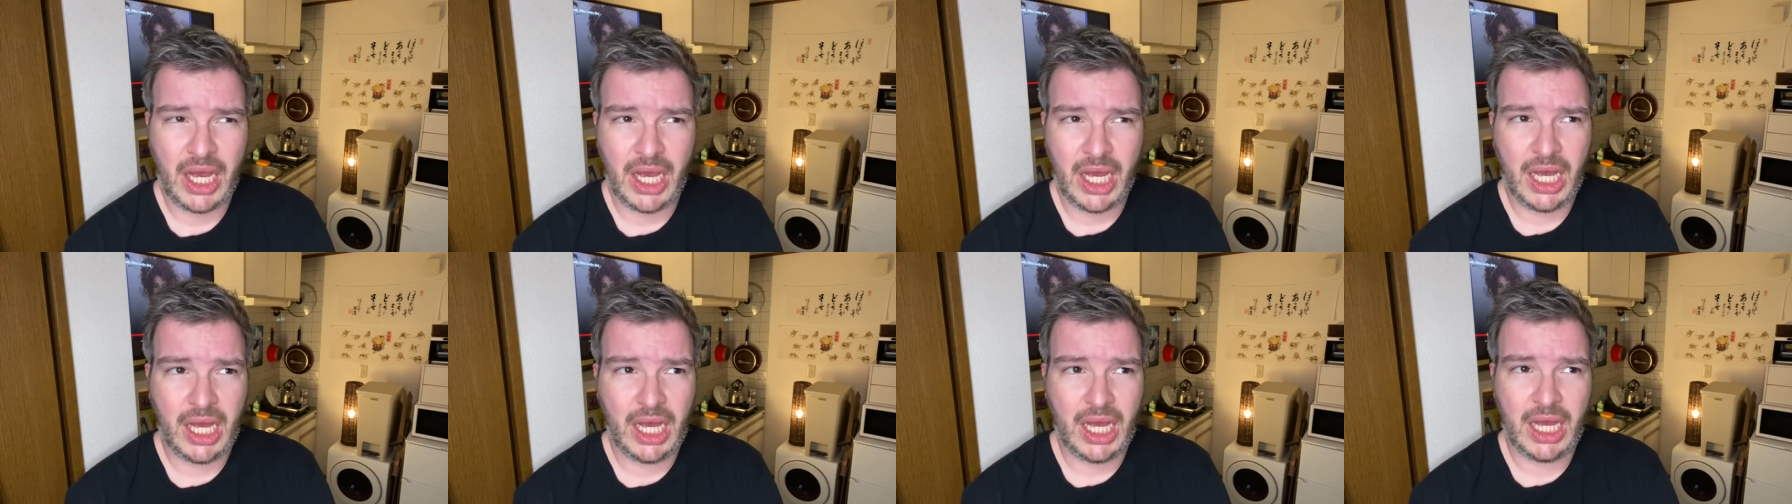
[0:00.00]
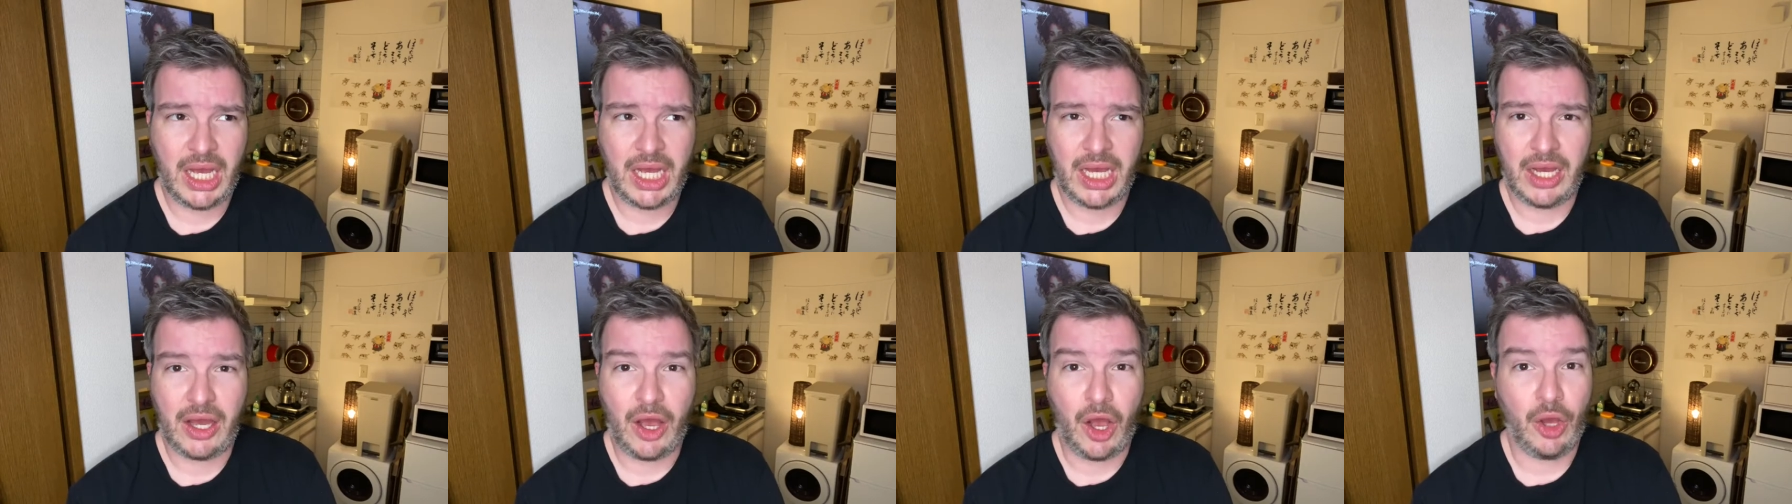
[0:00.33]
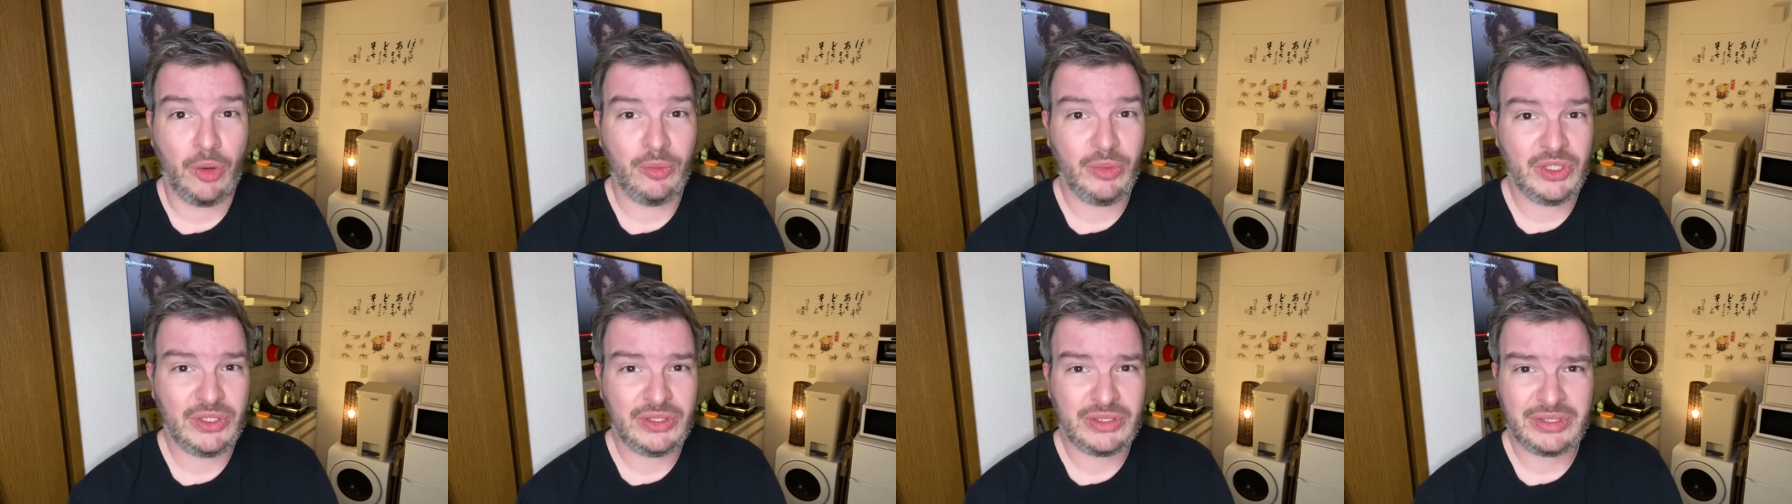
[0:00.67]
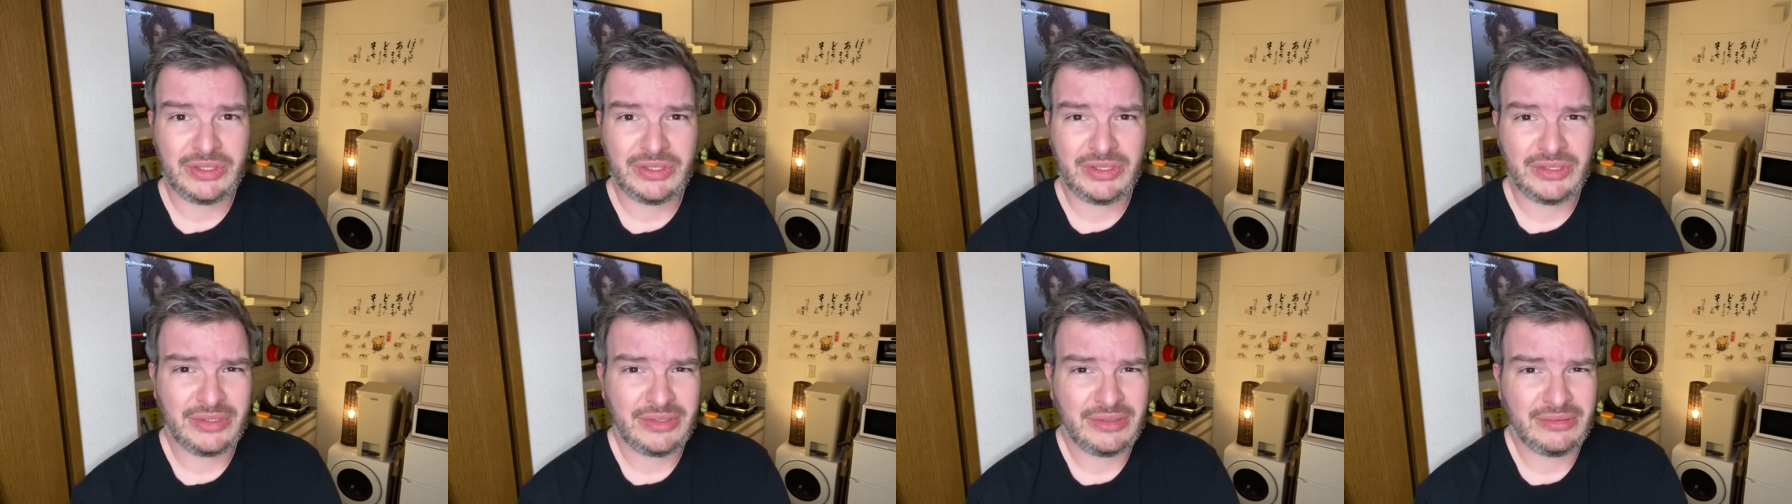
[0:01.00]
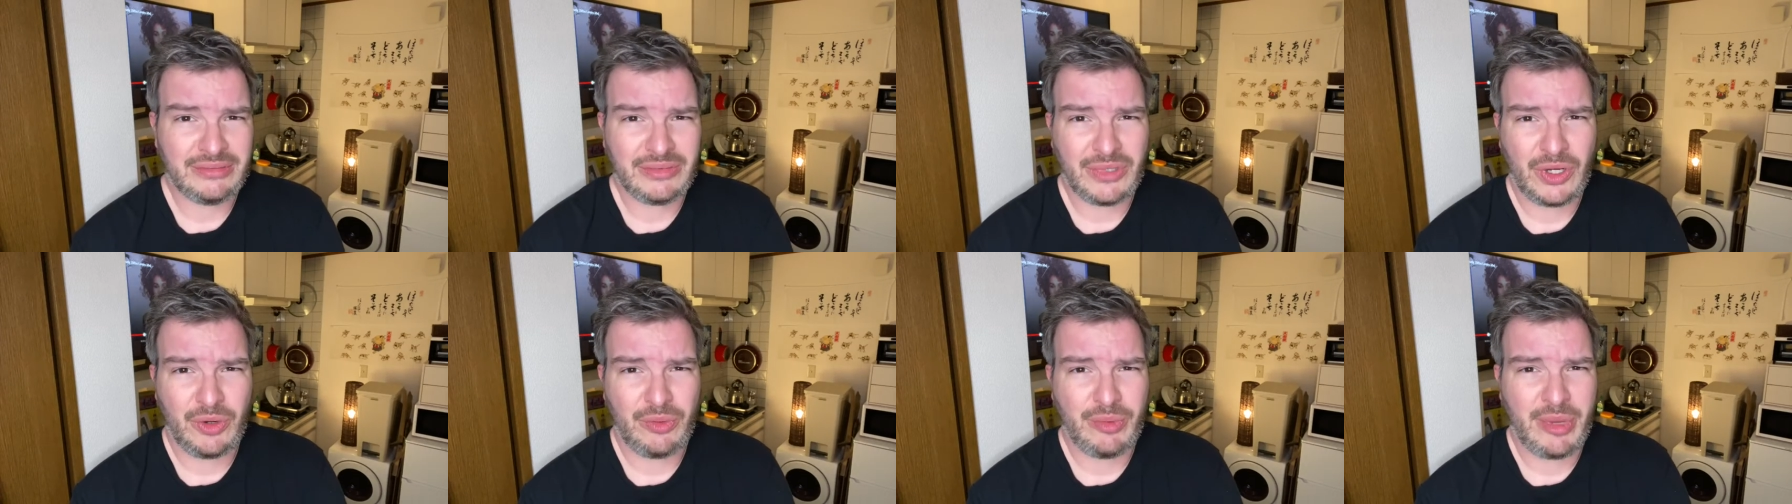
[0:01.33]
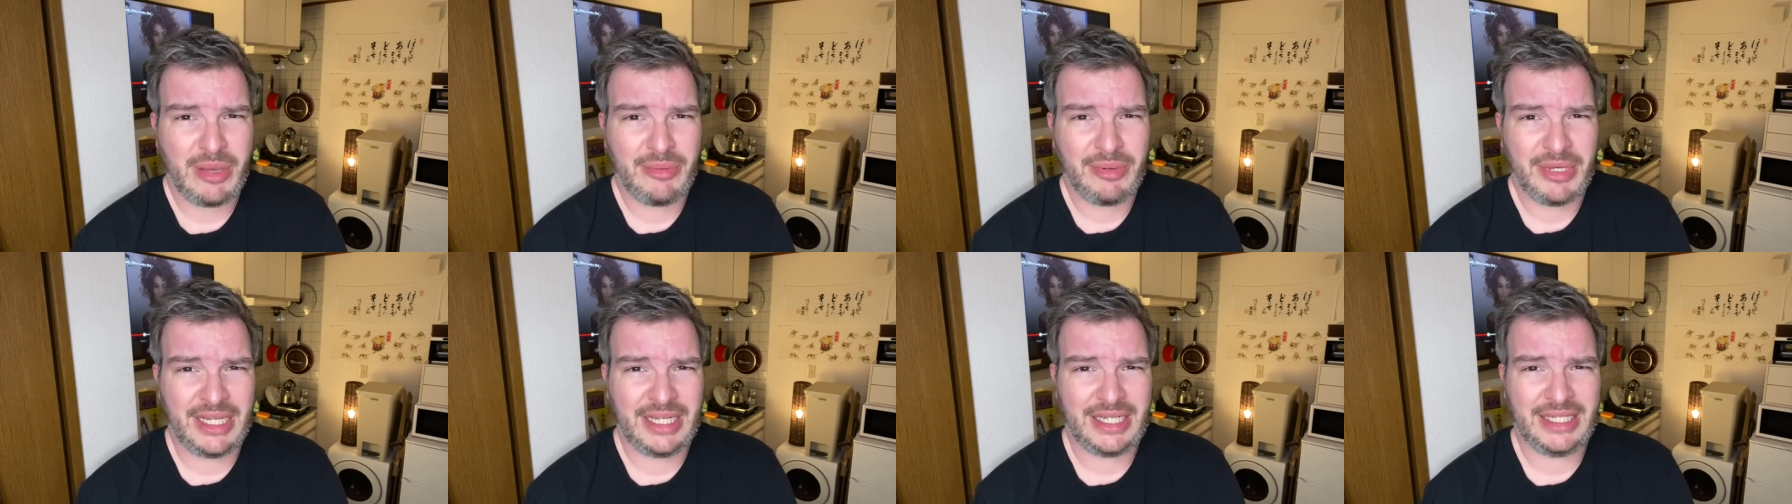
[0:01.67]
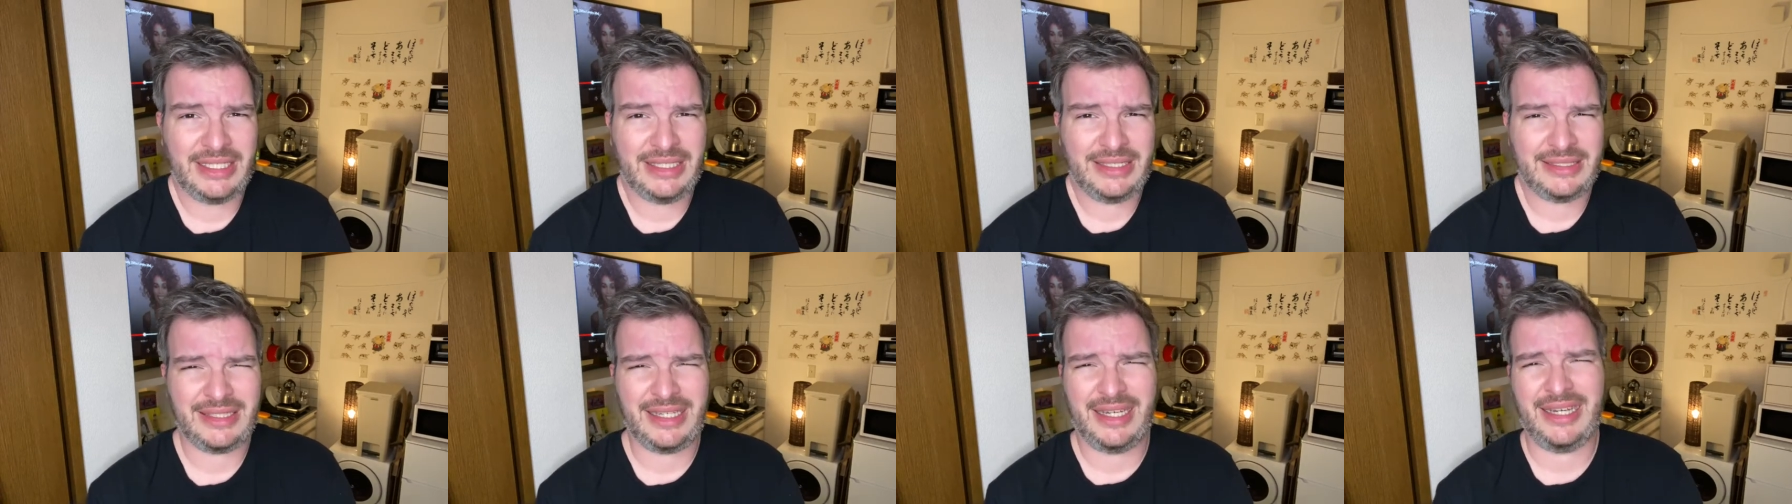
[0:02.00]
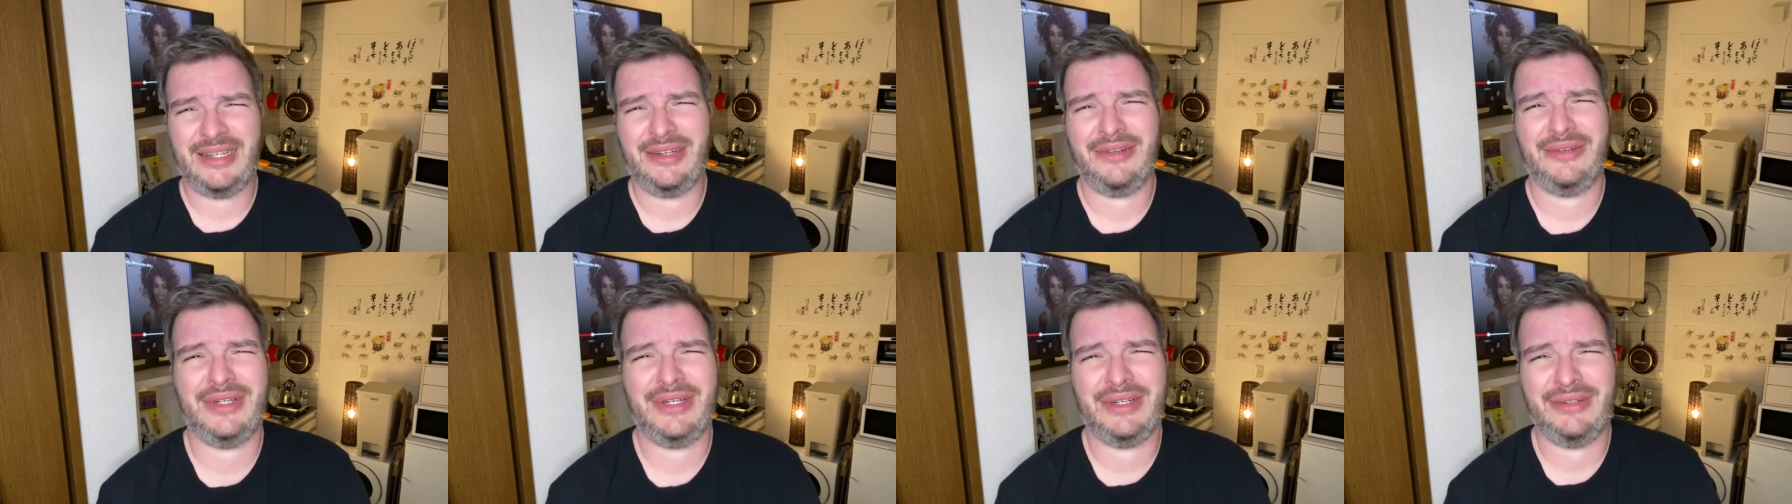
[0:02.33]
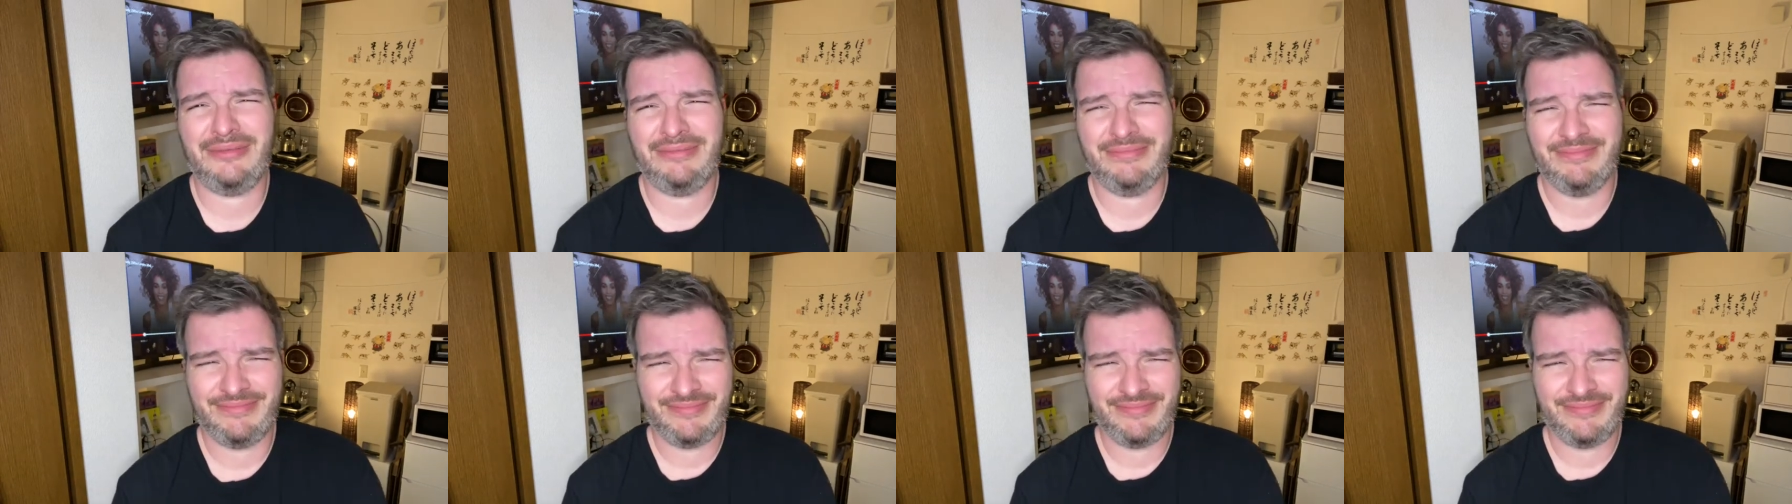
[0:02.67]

Uh, almost, or, or maybe it is. I don't know.